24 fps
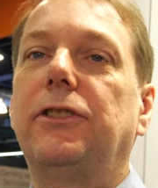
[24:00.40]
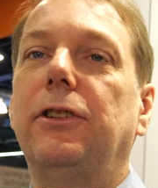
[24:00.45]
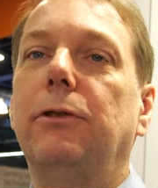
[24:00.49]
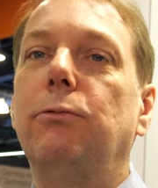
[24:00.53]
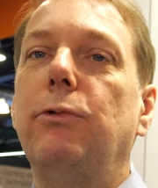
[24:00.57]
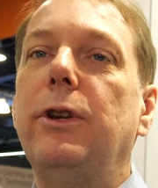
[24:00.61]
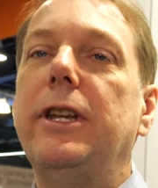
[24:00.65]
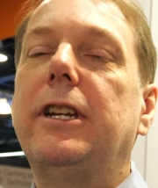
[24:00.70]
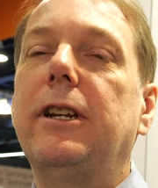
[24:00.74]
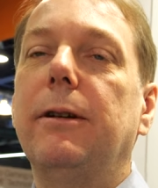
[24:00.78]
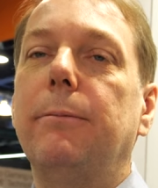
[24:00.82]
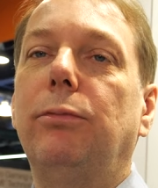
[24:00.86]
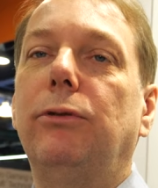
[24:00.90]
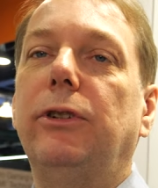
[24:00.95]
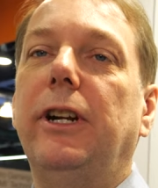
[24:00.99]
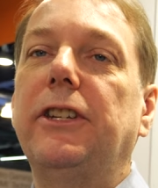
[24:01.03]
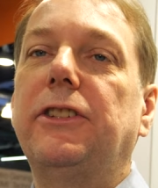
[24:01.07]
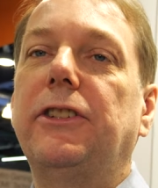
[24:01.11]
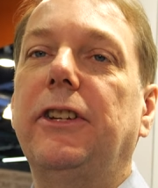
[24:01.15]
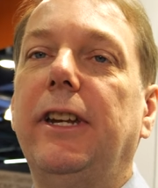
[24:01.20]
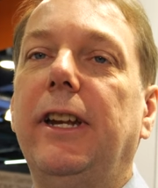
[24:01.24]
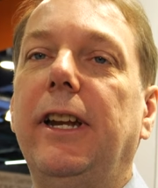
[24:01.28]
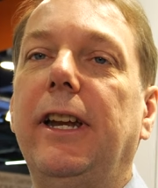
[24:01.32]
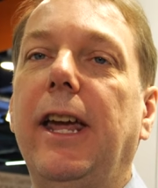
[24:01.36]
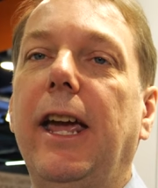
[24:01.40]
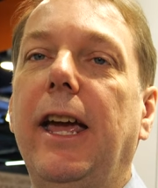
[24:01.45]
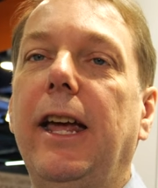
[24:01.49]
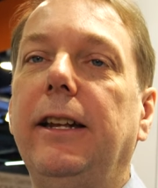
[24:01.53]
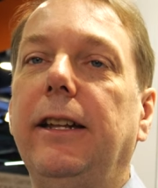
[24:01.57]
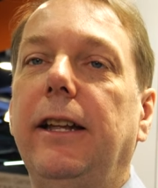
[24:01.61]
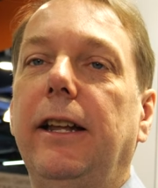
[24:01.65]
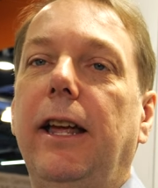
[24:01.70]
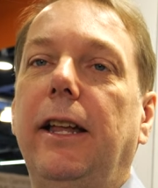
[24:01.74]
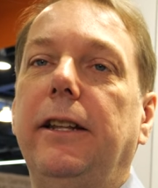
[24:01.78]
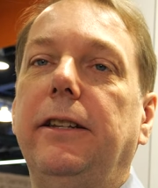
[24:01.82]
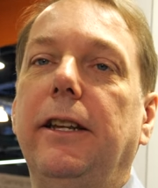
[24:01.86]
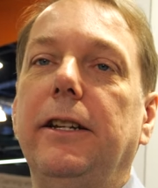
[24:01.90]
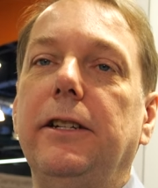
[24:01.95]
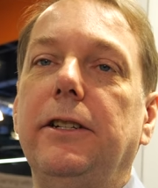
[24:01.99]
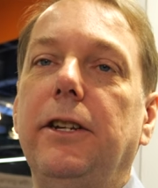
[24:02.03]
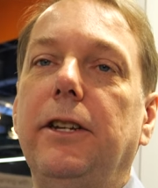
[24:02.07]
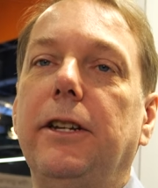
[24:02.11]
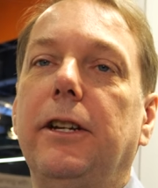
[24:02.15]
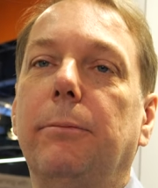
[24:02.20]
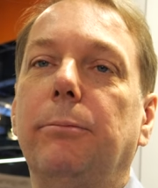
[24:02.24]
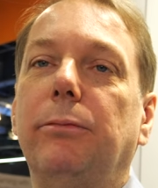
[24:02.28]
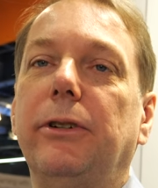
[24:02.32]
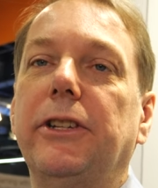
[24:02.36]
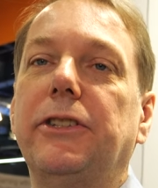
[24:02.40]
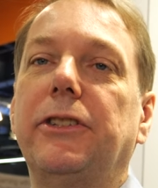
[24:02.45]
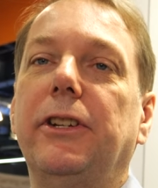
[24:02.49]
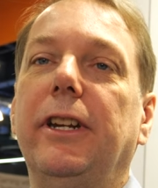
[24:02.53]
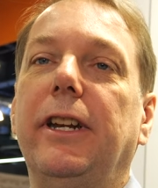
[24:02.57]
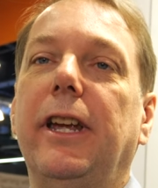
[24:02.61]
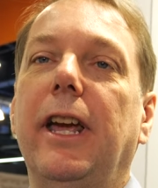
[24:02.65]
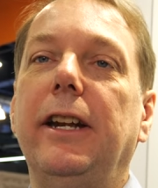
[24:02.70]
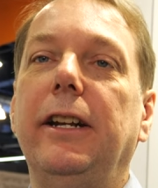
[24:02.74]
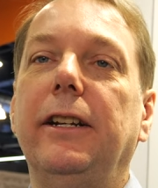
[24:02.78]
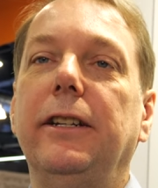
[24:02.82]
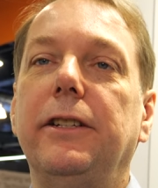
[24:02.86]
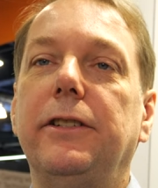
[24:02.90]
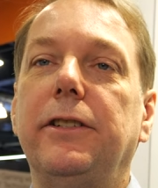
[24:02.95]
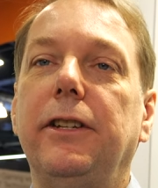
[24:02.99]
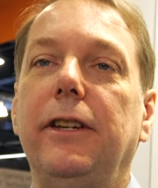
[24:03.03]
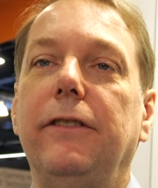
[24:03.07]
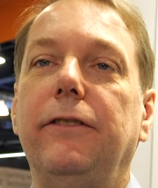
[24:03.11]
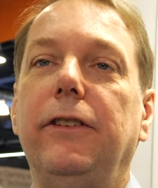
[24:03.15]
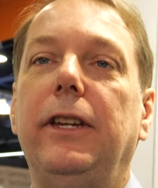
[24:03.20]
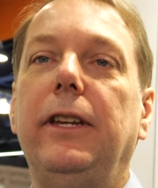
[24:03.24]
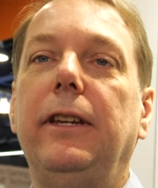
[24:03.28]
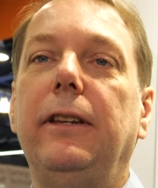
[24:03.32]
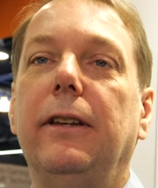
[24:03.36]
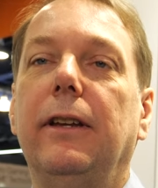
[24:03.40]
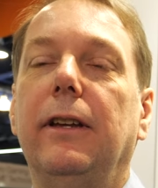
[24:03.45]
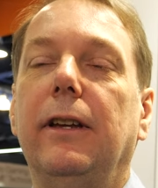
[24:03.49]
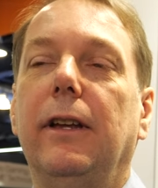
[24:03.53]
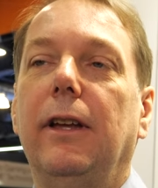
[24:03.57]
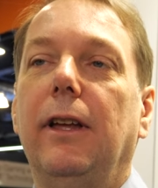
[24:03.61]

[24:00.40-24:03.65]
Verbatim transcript: to recompress it again and then decompress it again in the TV.